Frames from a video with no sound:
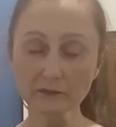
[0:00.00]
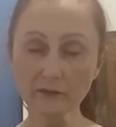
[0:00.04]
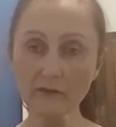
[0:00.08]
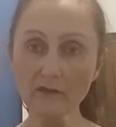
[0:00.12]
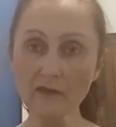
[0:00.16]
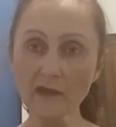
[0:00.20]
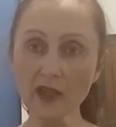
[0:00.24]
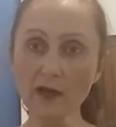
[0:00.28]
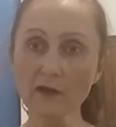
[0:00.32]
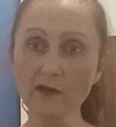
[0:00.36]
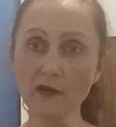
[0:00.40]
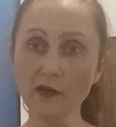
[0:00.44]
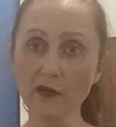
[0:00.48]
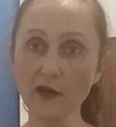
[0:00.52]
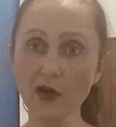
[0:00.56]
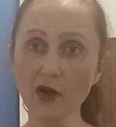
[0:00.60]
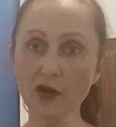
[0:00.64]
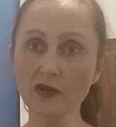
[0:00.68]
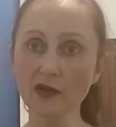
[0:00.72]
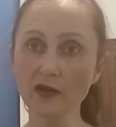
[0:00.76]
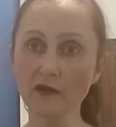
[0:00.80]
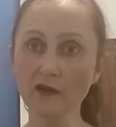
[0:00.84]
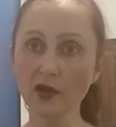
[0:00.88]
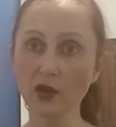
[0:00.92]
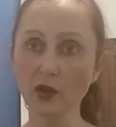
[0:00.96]
for
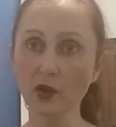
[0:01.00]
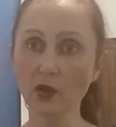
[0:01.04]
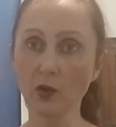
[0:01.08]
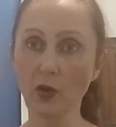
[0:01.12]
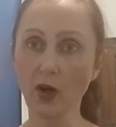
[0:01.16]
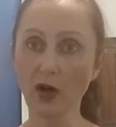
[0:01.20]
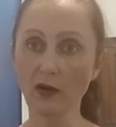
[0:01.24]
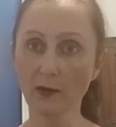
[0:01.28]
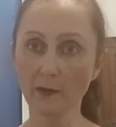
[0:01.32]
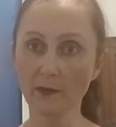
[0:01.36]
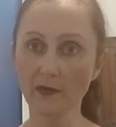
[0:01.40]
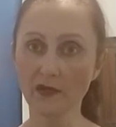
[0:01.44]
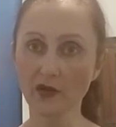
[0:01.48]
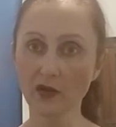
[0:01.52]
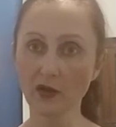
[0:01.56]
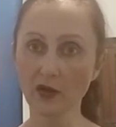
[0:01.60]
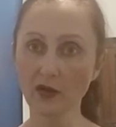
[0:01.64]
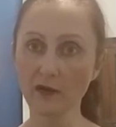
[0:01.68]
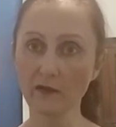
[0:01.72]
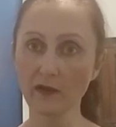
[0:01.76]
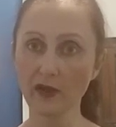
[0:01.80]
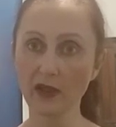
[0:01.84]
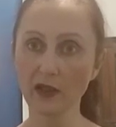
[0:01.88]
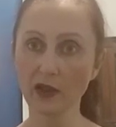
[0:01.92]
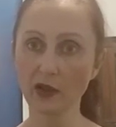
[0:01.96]
those of you who are
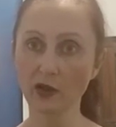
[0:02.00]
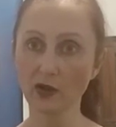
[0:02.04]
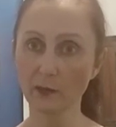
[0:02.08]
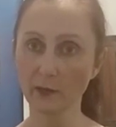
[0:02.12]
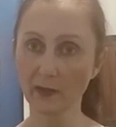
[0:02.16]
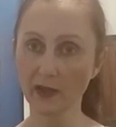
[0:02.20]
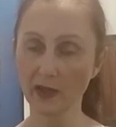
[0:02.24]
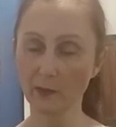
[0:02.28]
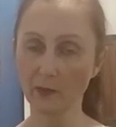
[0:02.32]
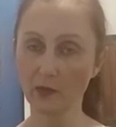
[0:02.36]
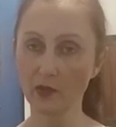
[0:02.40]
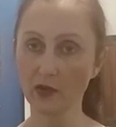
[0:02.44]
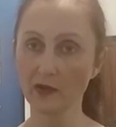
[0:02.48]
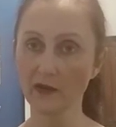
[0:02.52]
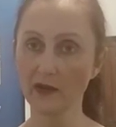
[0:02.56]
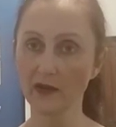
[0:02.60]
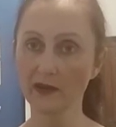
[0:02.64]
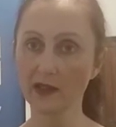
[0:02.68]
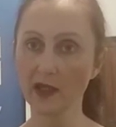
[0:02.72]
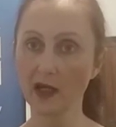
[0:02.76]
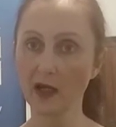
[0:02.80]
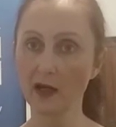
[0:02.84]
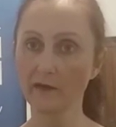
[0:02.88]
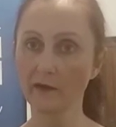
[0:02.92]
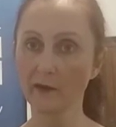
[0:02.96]
observing Yom Kippur, the
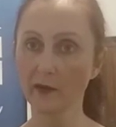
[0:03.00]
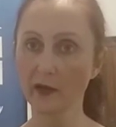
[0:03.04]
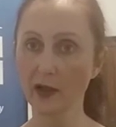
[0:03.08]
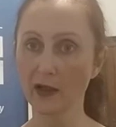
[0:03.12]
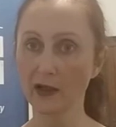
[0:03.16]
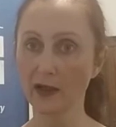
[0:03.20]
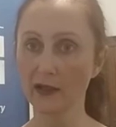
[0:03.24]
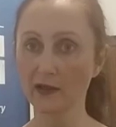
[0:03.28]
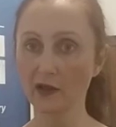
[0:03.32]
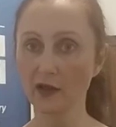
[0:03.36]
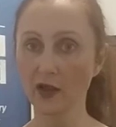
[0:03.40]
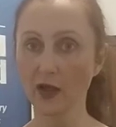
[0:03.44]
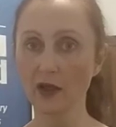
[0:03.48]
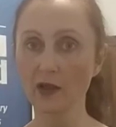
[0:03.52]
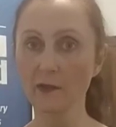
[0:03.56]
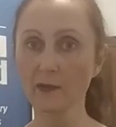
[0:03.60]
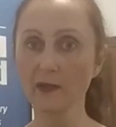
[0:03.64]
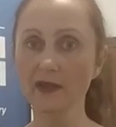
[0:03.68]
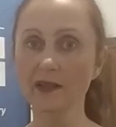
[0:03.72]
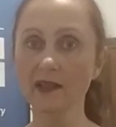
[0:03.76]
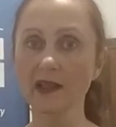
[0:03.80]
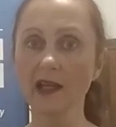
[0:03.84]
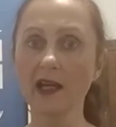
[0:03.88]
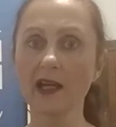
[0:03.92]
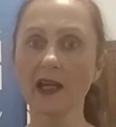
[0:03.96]
Day of
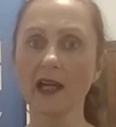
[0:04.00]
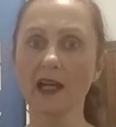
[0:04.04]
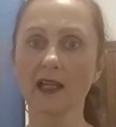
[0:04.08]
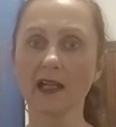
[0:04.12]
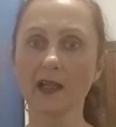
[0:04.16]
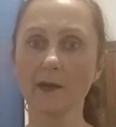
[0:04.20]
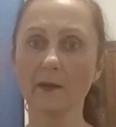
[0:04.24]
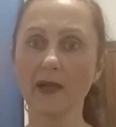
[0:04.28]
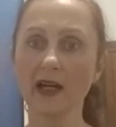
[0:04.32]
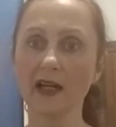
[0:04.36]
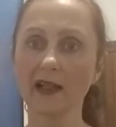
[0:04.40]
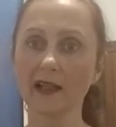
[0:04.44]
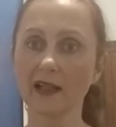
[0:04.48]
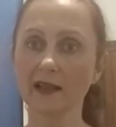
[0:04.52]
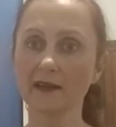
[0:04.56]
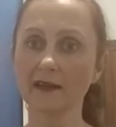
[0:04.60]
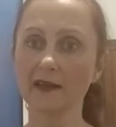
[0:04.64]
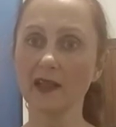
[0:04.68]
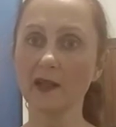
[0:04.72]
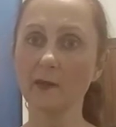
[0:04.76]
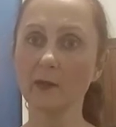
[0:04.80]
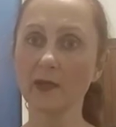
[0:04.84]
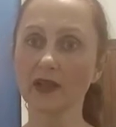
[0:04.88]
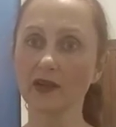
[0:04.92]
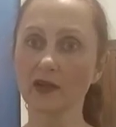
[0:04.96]
Atonement, Gamar
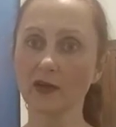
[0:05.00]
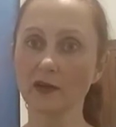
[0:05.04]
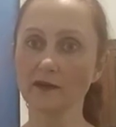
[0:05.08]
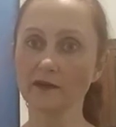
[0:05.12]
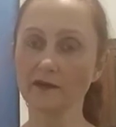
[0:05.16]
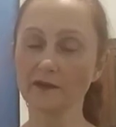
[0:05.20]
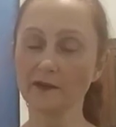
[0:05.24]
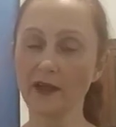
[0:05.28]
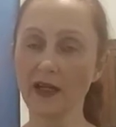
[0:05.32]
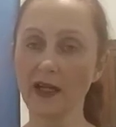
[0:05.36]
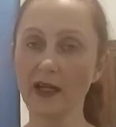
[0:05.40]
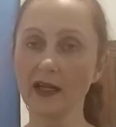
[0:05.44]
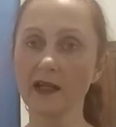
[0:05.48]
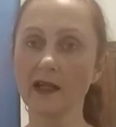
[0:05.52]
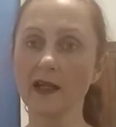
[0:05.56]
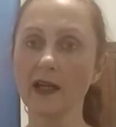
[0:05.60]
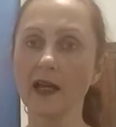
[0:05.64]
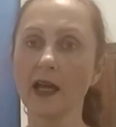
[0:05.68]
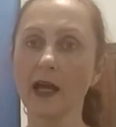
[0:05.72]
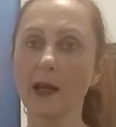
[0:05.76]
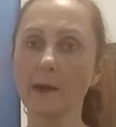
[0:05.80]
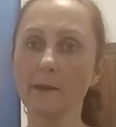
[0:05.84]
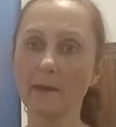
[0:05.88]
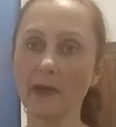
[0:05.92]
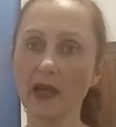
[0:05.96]
Chatima Tova,
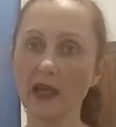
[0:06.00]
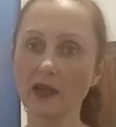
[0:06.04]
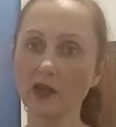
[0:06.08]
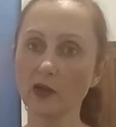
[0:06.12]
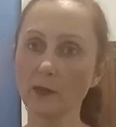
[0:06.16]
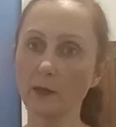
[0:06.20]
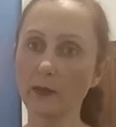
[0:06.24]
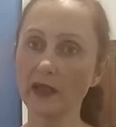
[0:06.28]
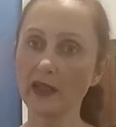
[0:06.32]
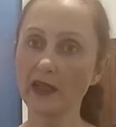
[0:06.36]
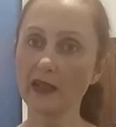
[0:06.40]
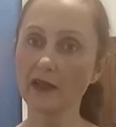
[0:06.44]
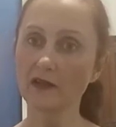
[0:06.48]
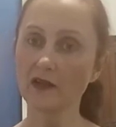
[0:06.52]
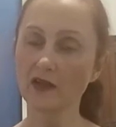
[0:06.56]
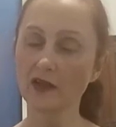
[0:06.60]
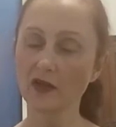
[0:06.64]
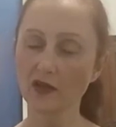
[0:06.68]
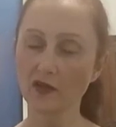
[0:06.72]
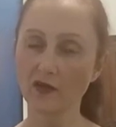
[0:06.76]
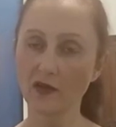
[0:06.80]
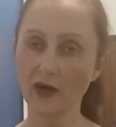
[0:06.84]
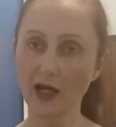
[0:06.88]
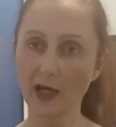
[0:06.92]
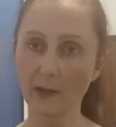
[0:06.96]
may you be
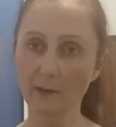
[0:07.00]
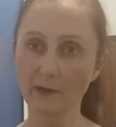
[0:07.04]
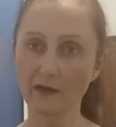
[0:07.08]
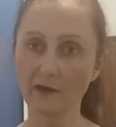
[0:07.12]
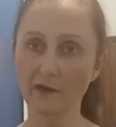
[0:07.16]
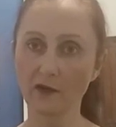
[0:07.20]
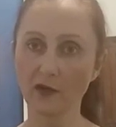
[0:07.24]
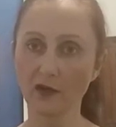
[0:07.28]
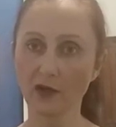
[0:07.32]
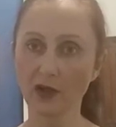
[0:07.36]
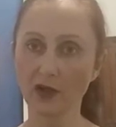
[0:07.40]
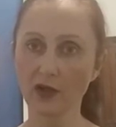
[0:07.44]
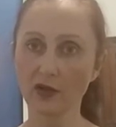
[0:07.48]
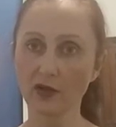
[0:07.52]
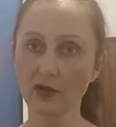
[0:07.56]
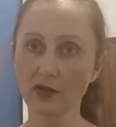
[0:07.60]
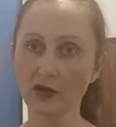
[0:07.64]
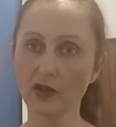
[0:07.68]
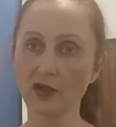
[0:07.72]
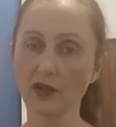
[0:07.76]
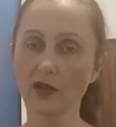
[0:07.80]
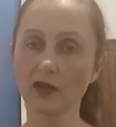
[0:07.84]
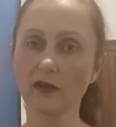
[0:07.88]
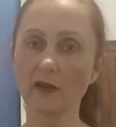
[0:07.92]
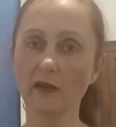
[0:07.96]
inscribed for a good
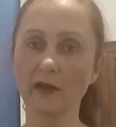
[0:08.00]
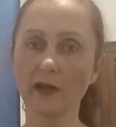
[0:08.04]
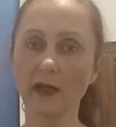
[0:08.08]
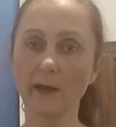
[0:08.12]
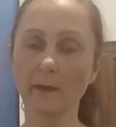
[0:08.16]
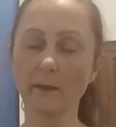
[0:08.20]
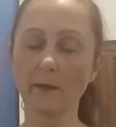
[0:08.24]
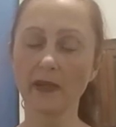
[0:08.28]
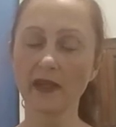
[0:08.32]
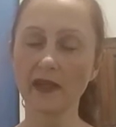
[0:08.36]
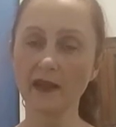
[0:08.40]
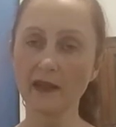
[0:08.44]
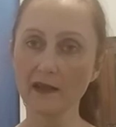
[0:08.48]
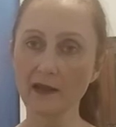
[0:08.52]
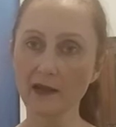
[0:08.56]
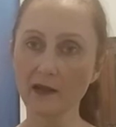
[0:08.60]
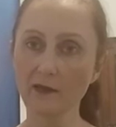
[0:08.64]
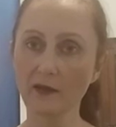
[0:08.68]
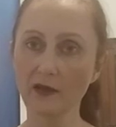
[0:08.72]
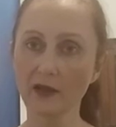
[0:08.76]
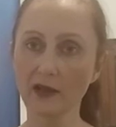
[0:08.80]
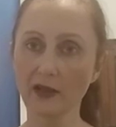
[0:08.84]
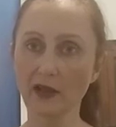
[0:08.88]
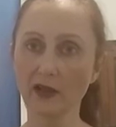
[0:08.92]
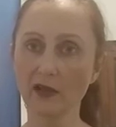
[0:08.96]
year, a
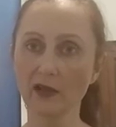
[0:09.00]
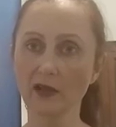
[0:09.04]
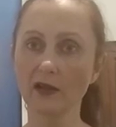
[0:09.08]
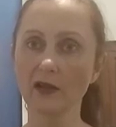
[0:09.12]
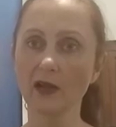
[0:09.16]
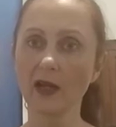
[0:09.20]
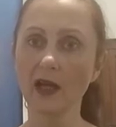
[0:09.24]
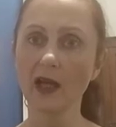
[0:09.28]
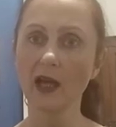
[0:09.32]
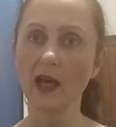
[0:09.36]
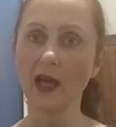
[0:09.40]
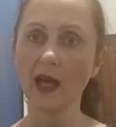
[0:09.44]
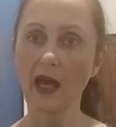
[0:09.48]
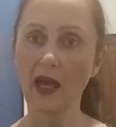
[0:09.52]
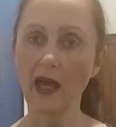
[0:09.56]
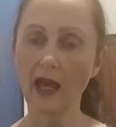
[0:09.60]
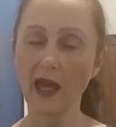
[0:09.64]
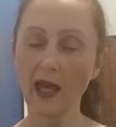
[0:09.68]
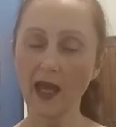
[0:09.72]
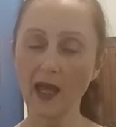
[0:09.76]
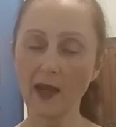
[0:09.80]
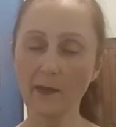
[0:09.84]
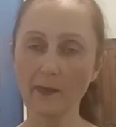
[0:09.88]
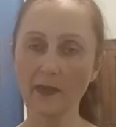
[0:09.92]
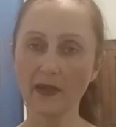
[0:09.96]
peaceful year, a
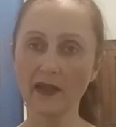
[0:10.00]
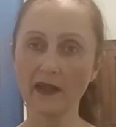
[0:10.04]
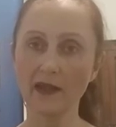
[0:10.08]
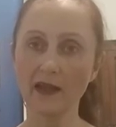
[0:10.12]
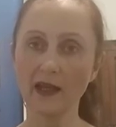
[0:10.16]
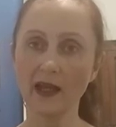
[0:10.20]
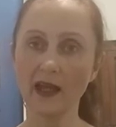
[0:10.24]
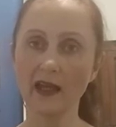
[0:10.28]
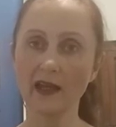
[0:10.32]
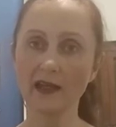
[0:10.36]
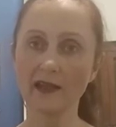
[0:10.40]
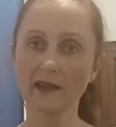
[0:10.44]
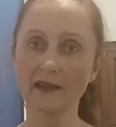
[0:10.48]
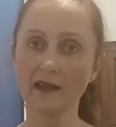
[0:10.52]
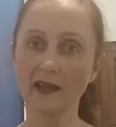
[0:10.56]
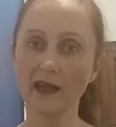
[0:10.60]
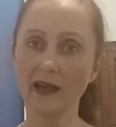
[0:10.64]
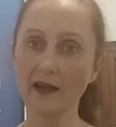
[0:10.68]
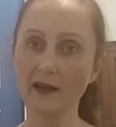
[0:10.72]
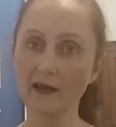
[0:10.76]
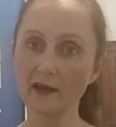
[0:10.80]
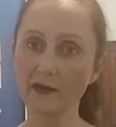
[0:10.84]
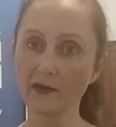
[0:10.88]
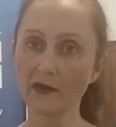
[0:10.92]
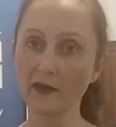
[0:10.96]
happy and
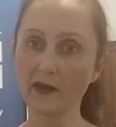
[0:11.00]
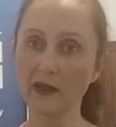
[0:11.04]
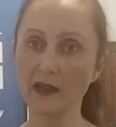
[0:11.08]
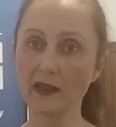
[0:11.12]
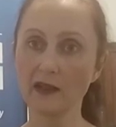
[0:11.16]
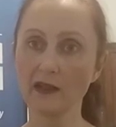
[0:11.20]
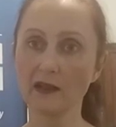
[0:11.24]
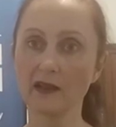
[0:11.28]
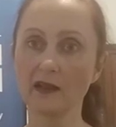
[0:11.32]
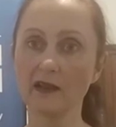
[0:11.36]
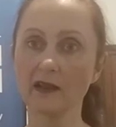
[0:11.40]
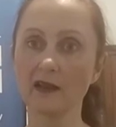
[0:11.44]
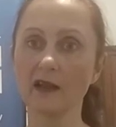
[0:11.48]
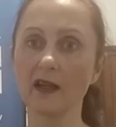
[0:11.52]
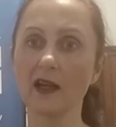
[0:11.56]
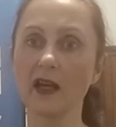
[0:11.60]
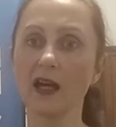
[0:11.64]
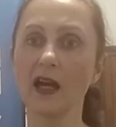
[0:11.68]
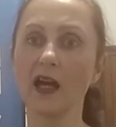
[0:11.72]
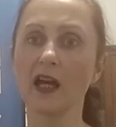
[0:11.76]
healthy year.